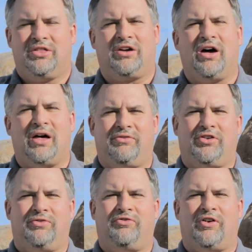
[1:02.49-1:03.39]
the God of
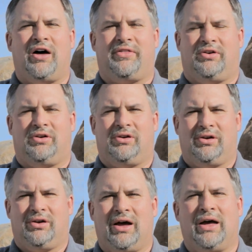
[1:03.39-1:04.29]
your father,
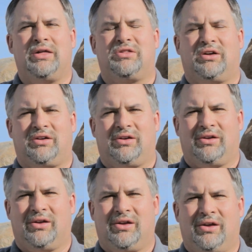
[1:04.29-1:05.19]
Isaac,
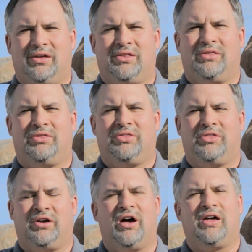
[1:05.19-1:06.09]

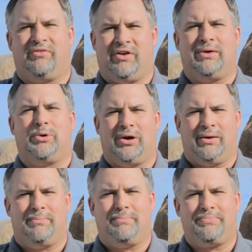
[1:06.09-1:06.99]
the God of Abraham.